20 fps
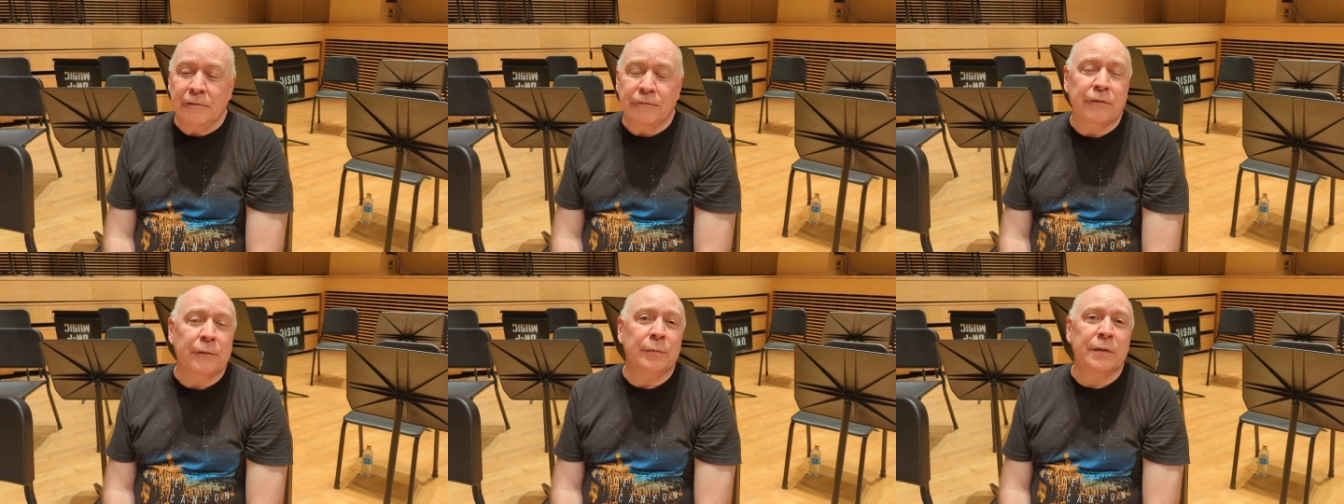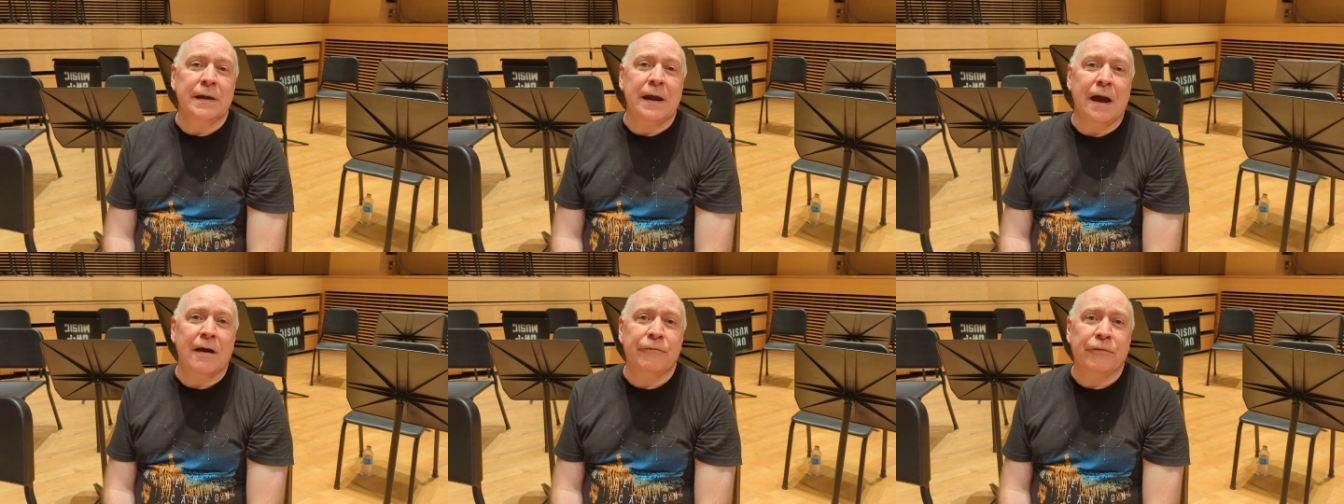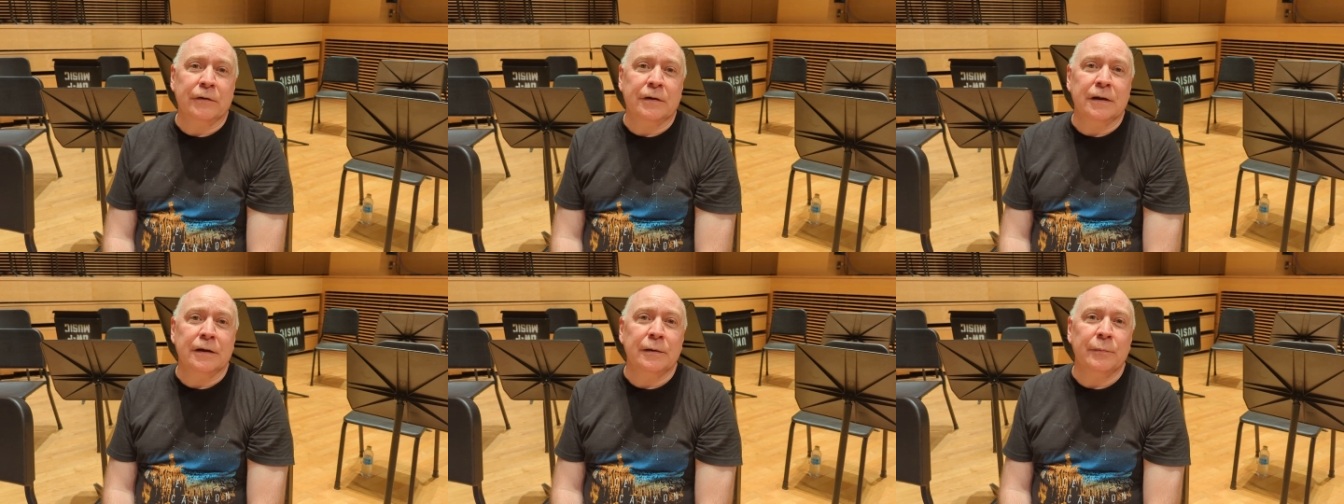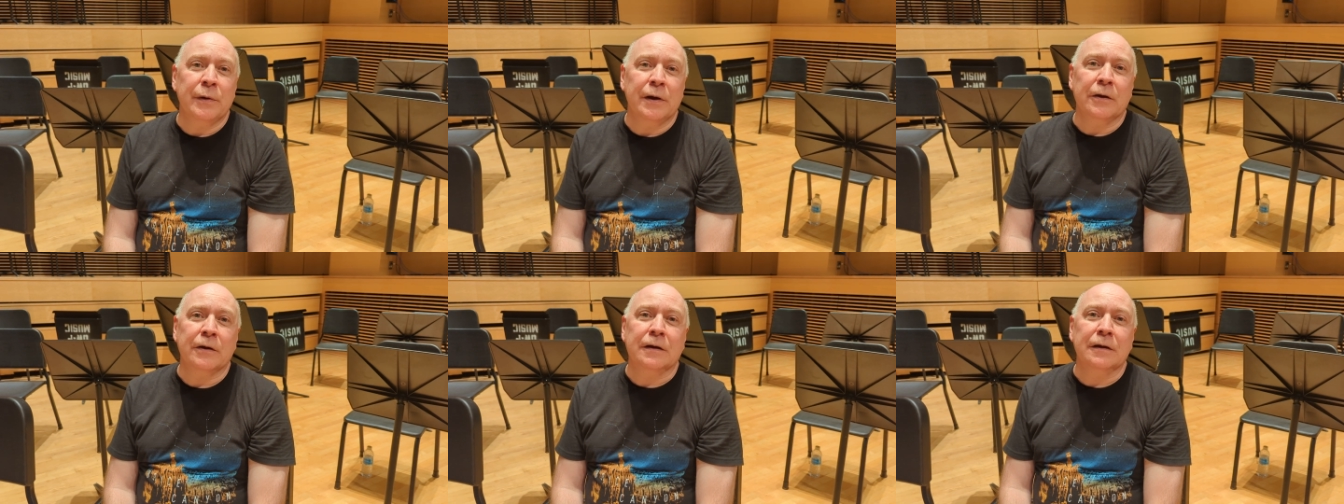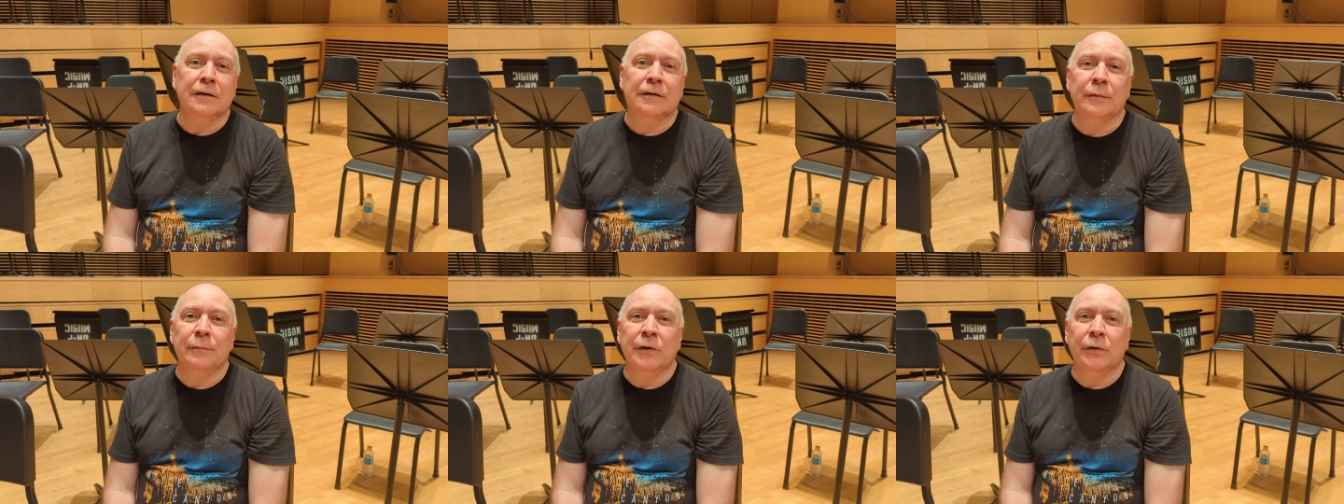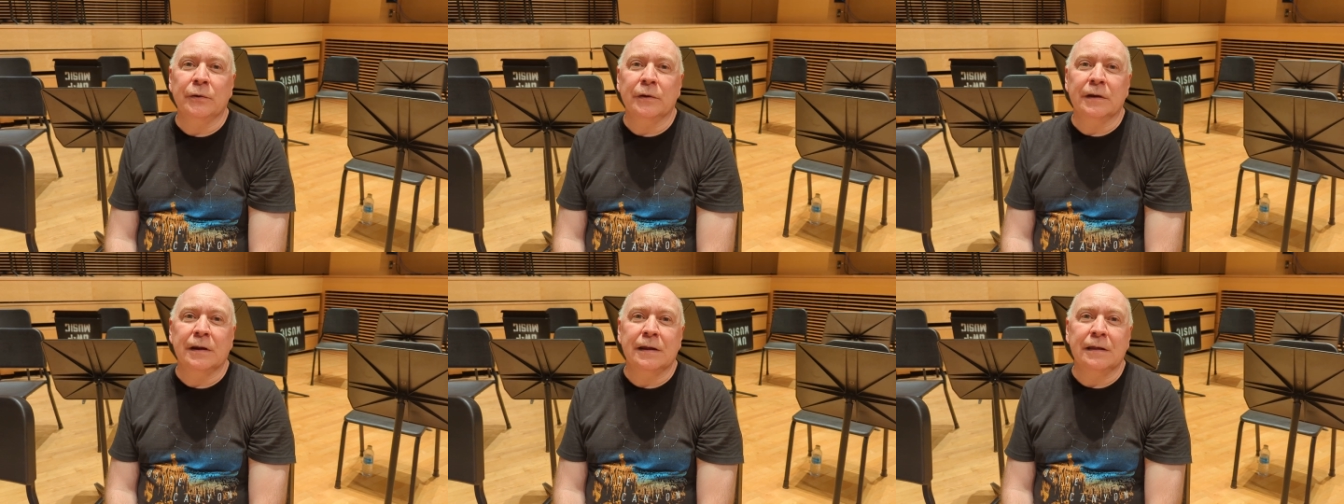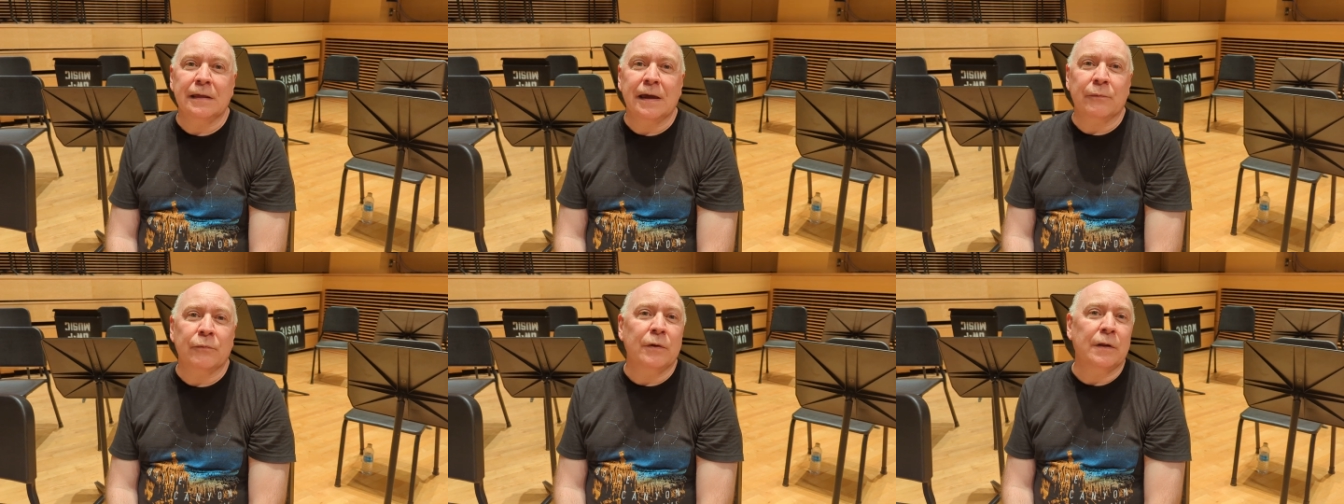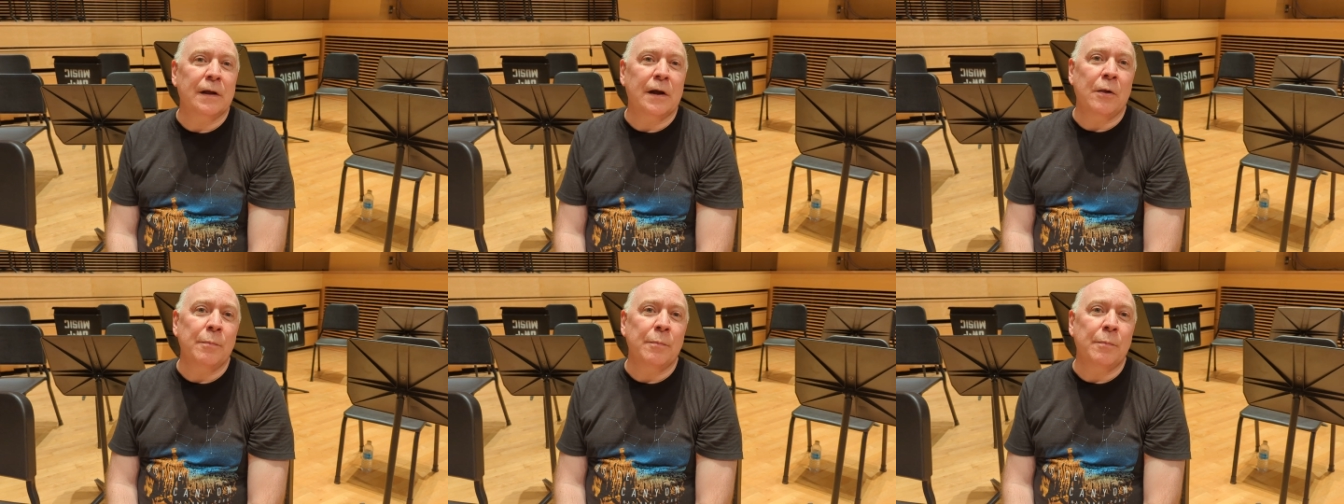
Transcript: from the African American community that will